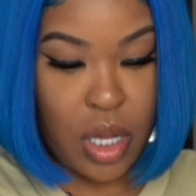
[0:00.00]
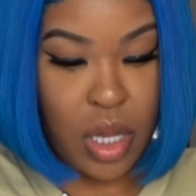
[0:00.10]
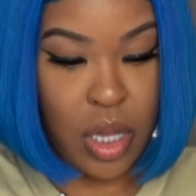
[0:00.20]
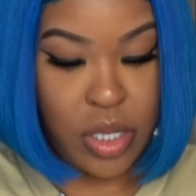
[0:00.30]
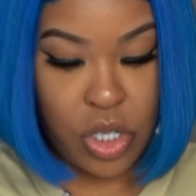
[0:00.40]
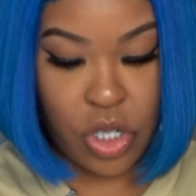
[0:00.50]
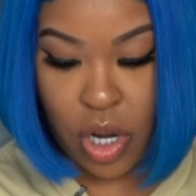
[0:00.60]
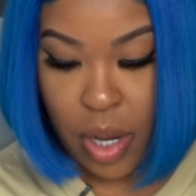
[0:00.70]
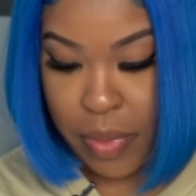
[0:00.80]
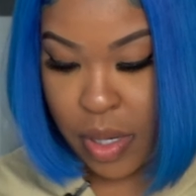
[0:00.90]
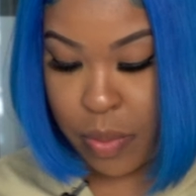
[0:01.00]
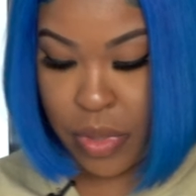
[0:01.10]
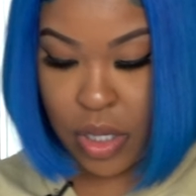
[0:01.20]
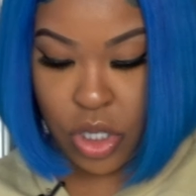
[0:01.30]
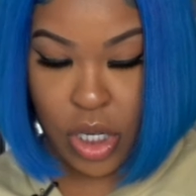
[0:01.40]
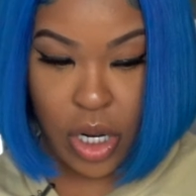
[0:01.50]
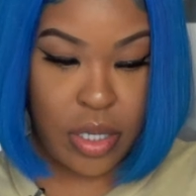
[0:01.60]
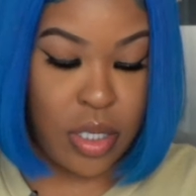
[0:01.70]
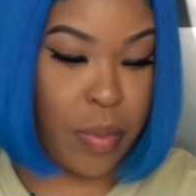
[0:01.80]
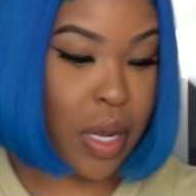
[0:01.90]
Let's chop up these cherry
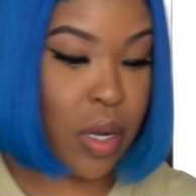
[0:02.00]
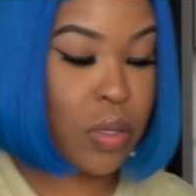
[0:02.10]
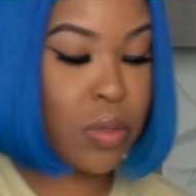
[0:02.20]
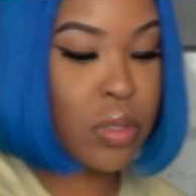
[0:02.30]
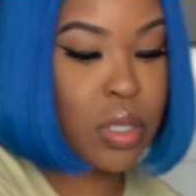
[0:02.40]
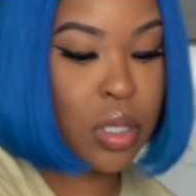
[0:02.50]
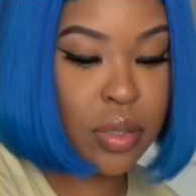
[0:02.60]
tomatoes.